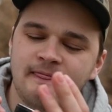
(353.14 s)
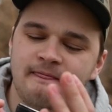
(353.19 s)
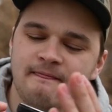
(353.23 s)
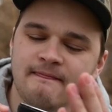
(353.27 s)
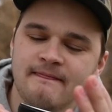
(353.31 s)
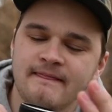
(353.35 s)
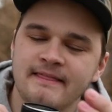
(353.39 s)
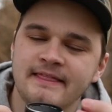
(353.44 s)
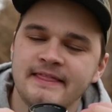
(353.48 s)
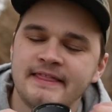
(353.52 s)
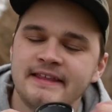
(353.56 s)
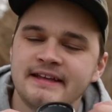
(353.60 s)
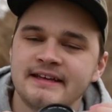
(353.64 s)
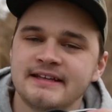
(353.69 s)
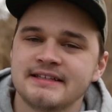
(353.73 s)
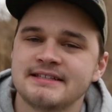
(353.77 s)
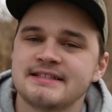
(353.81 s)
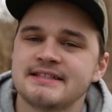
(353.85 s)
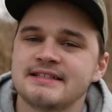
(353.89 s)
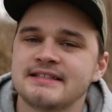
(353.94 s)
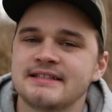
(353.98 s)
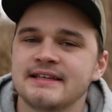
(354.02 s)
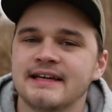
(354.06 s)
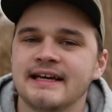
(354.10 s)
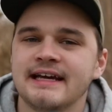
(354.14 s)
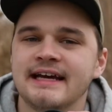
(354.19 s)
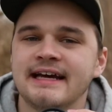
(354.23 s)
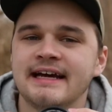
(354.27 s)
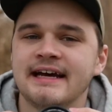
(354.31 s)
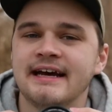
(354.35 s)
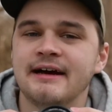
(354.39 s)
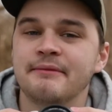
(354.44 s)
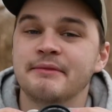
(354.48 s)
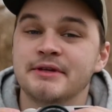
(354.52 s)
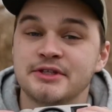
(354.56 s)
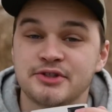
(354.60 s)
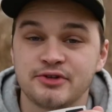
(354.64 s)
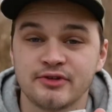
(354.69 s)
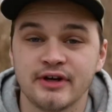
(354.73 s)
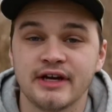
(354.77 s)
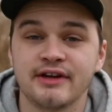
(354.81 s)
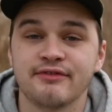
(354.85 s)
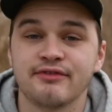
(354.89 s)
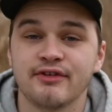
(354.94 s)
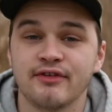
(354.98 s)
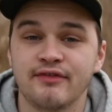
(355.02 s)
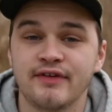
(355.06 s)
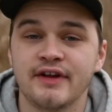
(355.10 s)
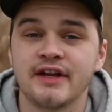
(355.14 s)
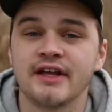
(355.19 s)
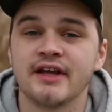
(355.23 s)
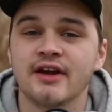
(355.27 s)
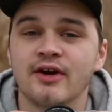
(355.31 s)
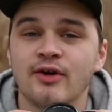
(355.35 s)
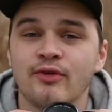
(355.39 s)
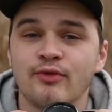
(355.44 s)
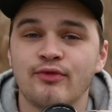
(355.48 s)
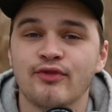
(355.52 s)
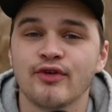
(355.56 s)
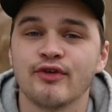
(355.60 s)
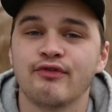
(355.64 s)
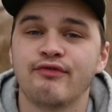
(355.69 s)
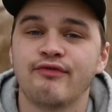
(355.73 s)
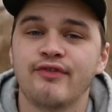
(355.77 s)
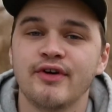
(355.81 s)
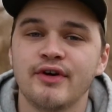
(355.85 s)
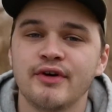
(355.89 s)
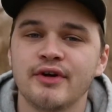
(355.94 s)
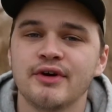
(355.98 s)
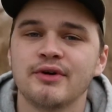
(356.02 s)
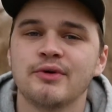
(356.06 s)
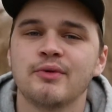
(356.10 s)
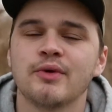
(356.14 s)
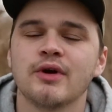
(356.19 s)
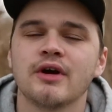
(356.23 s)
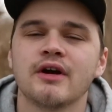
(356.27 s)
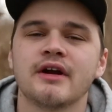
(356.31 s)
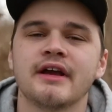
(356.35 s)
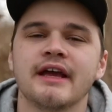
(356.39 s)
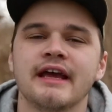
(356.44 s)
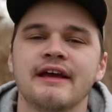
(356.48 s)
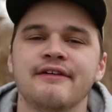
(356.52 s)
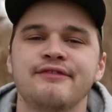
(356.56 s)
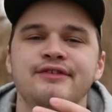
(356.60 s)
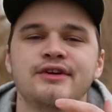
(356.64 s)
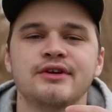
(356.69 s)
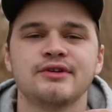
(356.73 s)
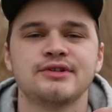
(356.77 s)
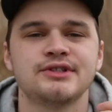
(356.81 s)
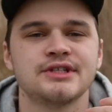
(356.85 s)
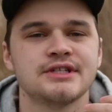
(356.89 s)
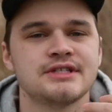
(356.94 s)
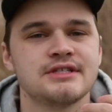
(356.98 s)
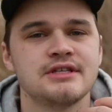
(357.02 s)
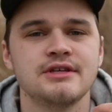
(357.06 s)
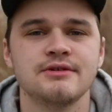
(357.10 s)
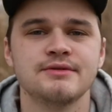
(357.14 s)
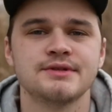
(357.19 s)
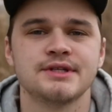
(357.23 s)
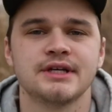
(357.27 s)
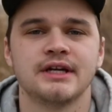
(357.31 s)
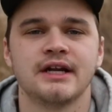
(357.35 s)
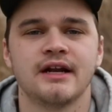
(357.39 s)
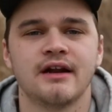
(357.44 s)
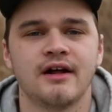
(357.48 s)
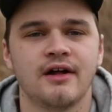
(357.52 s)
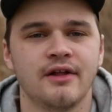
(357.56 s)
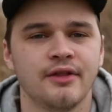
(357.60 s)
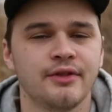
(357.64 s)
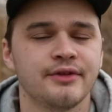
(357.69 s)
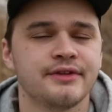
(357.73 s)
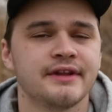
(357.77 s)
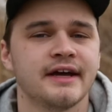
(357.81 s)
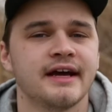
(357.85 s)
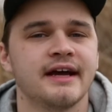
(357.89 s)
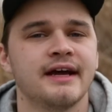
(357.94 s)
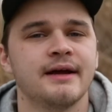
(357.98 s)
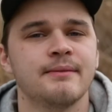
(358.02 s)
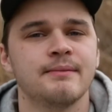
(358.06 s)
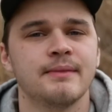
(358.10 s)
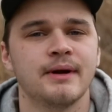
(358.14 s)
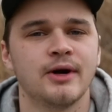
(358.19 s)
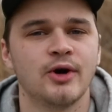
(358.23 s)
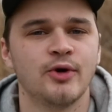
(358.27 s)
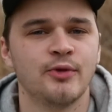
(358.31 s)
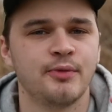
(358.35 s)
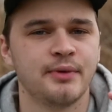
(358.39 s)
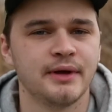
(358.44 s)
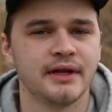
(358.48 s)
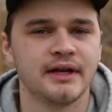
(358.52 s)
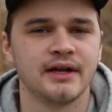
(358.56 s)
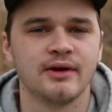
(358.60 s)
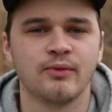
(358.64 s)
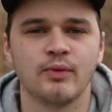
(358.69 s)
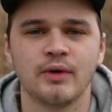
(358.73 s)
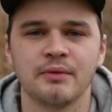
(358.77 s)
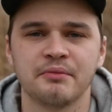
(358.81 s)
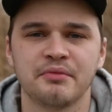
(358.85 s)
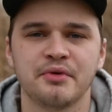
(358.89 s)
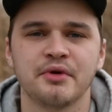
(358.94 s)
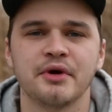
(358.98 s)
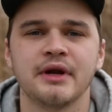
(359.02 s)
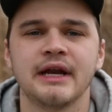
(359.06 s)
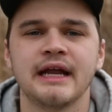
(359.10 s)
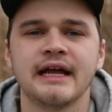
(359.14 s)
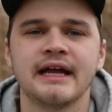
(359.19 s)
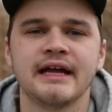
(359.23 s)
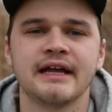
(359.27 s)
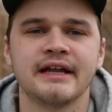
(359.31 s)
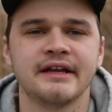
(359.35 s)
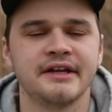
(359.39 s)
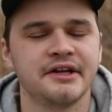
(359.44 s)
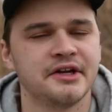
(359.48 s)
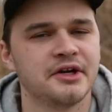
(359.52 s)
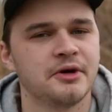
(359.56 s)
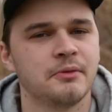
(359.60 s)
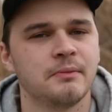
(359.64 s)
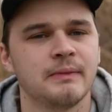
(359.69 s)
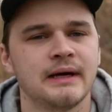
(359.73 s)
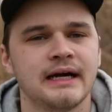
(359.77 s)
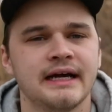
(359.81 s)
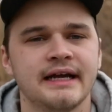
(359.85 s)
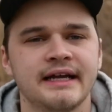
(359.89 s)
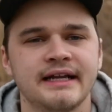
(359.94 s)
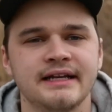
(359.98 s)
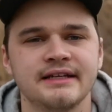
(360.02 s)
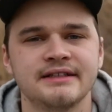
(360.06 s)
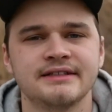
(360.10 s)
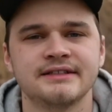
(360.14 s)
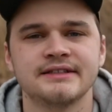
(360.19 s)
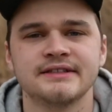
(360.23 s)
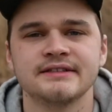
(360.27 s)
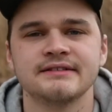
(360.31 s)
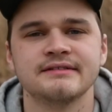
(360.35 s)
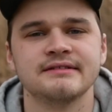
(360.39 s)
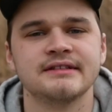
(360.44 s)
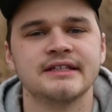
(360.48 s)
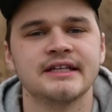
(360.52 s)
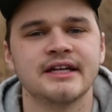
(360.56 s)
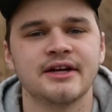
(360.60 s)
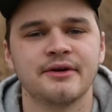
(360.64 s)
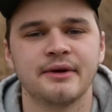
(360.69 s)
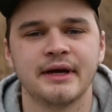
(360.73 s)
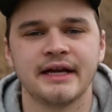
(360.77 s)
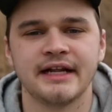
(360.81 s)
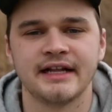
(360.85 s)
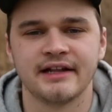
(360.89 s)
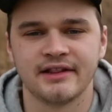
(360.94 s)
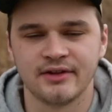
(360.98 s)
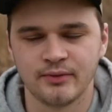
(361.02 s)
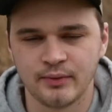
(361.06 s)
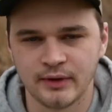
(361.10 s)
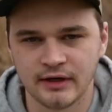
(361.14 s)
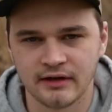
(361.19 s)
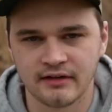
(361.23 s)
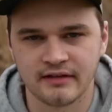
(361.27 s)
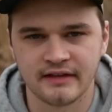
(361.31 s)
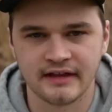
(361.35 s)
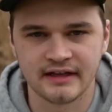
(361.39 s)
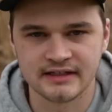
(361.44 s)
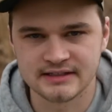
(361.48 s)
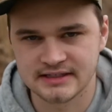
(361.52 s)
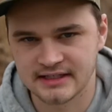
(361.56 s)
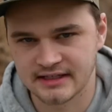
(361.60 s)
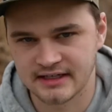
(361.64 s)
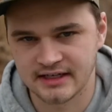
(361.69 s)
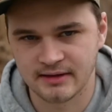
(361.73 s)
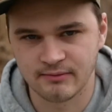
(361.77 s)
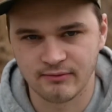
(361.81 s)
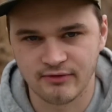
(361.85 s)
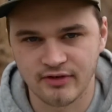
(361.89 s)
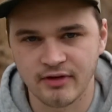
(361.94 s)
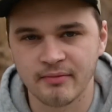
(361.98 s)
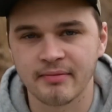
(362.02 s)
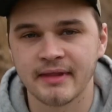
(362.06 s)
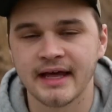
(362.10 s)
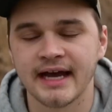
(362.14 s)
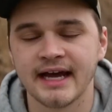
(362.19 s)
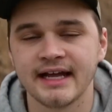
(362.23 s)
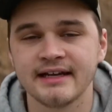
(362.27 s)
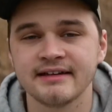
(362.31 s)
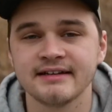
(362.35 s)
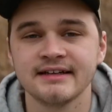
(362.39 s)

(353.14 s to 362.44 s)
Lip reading: This is great for video. For photo work, if you're just using it all the time, open at 1.8, and you don't mind, any of the weird things that come from that,